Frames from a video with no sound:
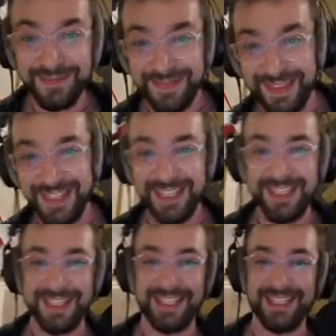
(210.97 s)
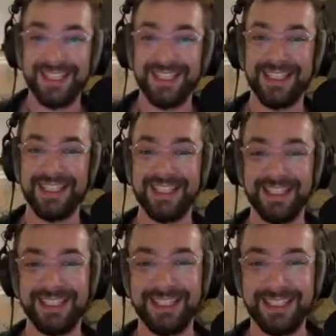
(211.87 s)
Yeah, well, thank you,
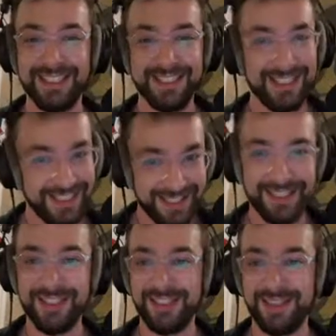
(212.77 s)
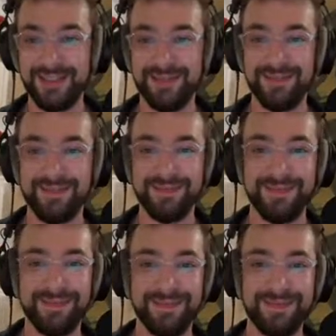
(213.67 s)
Jonah. Very kind
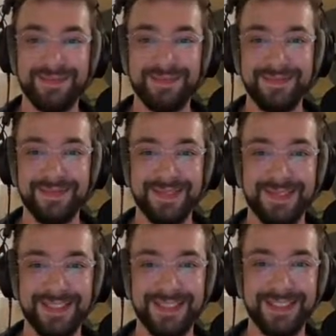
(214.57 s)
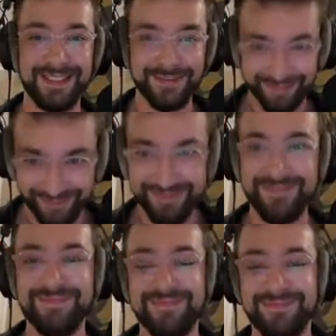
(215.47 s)
words. I appreciate you saying those things. And
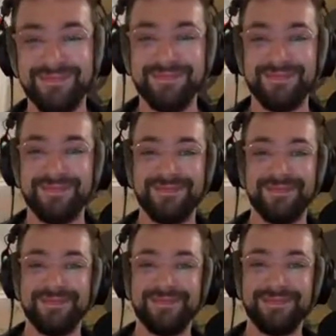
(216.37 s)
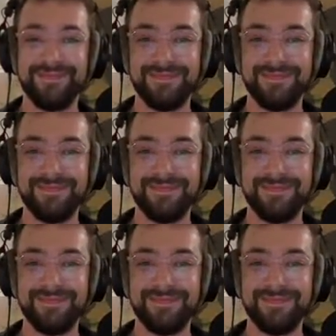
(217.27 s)
I'm really excited to be here as well.